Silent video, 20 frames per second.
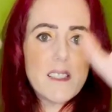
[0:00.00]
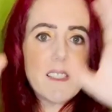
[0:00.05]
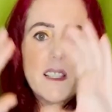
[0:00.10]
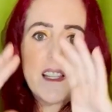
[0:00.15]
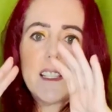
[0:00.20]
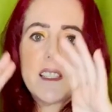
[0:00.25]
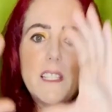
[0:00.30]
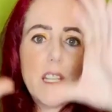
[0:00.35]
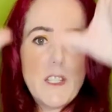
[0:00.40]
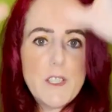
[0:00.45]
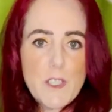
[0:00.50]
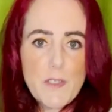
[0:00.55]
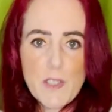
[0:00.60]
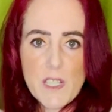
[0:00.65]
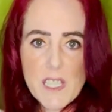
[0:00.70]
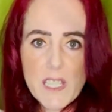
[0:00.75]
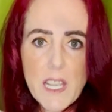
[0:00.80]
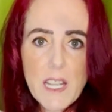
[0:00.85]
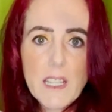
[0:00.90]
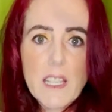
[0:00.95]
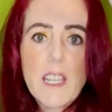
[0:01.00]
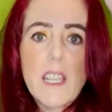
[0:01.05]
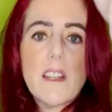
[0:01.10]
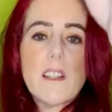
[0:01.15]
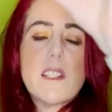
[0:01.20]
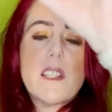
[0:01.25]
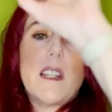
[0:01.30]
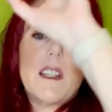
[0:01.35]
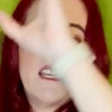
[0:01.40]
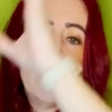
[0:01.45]
like say it's for skincare
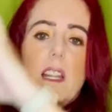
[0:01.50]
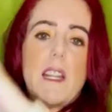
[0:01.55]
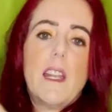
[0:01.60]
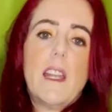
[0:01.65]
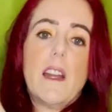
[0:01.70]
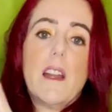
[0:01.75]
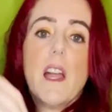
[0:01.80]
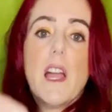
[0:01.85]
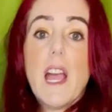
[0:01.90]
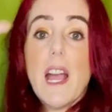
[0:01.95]
as an area,